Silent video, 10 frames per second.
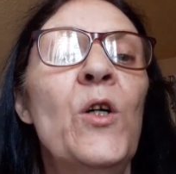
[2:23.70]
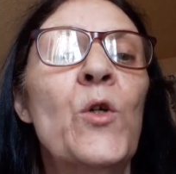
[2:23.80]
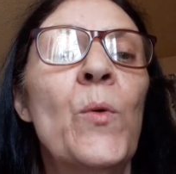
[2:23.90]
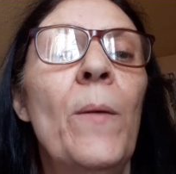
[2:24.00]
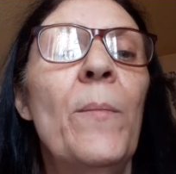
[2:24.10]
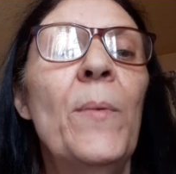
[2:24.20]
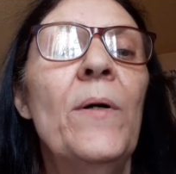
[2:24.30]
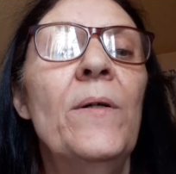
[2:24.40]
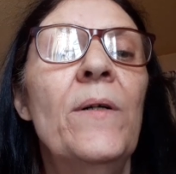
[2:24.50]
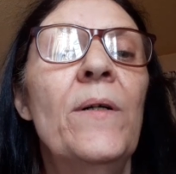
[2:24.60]
Trump.
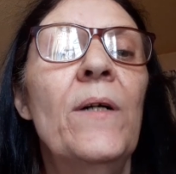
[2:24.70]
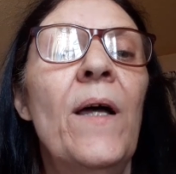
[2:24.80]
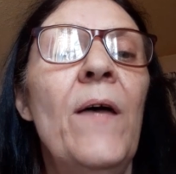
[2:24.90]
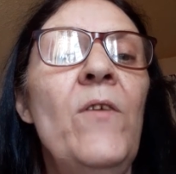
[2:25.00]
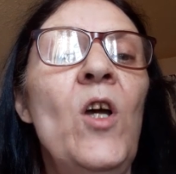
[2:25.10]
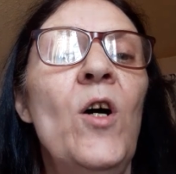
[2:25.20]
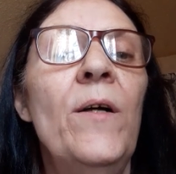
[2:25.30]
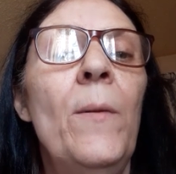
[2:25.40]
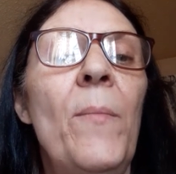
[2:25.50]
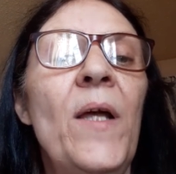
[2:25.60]
Heavy
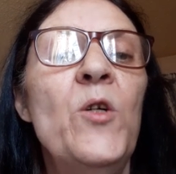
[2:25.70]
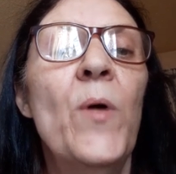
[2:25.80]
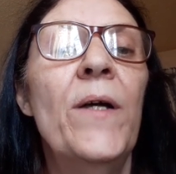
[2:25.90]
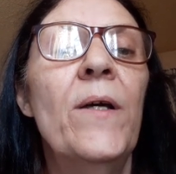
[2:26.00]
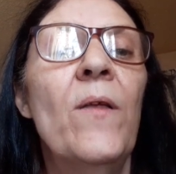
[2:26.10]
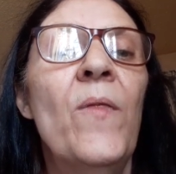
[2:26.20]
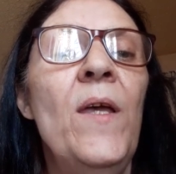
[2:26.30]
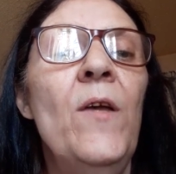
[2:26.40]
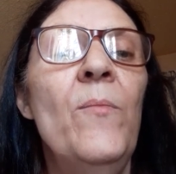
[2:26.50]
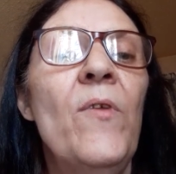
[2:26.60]
on patriotic
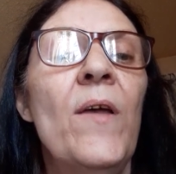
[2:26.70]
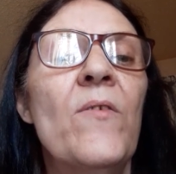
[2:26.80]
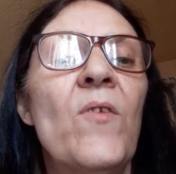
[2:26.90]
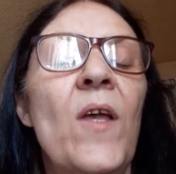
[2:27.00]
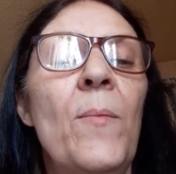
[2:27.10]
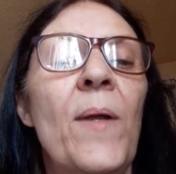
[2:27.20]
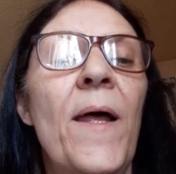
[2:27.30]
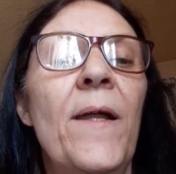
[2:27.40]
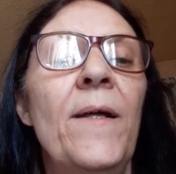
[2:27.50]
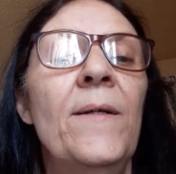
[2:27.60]
themes and state
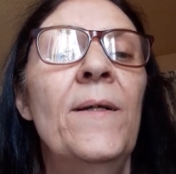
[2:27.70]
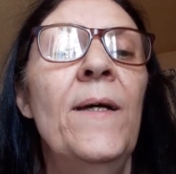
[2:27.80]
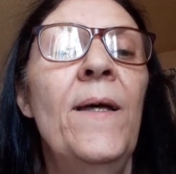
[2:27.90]
planning.